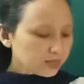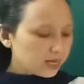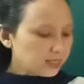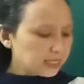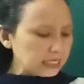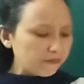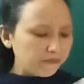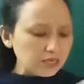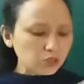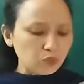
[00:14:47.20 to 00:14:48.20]
I'd say the
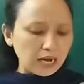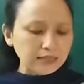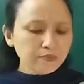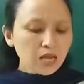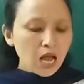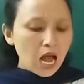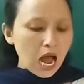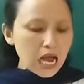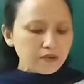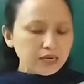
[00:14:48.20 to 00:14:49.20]
first one,
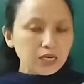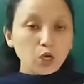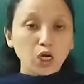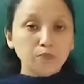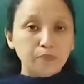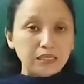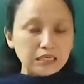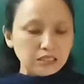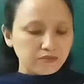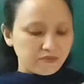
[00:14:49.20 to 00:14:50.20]
I will not
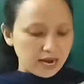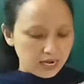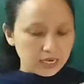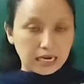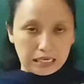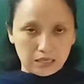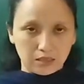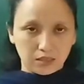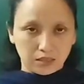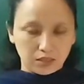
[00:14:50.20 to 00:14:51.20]
burst
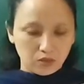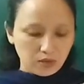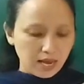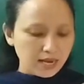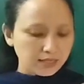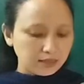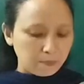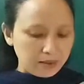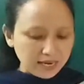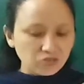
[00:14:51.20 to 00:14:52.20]
firecrackers. Okay, it's a
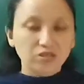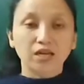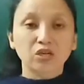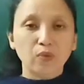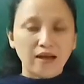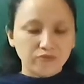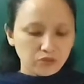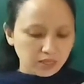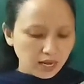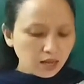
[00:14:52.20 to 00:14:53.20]
pledge that you have to
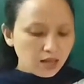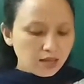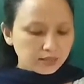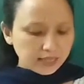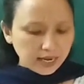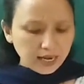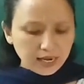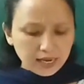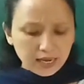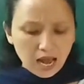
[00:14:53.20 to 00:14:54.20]
take.
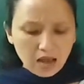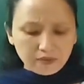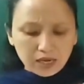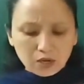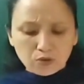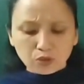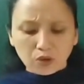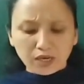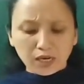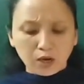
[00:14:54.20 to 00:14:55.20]
Secondly, I will use
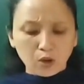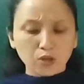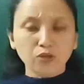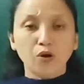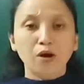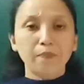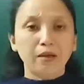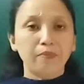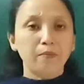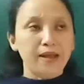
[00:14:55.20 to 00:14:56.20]
only cloth or
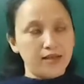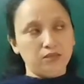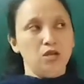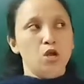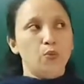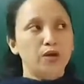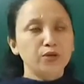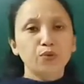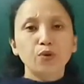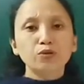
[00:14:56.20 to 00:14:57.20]
paper bags. When
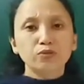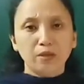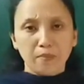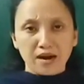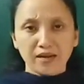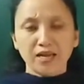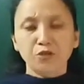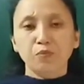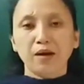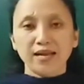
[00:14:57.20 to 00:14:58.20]
you go to the market
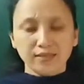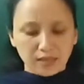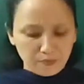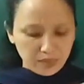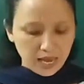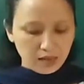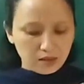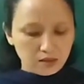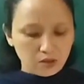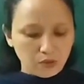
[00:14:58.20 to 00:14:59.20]
to buy
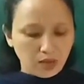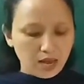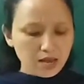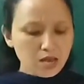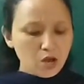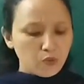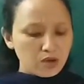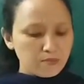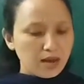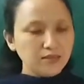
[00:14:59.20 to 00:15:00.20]
something, okay,
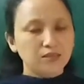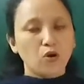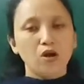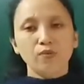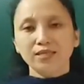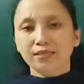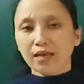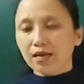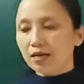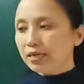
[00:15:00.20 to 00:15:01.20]
we must always
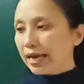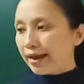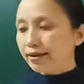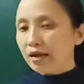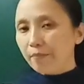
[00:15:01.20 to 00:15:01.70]
carry a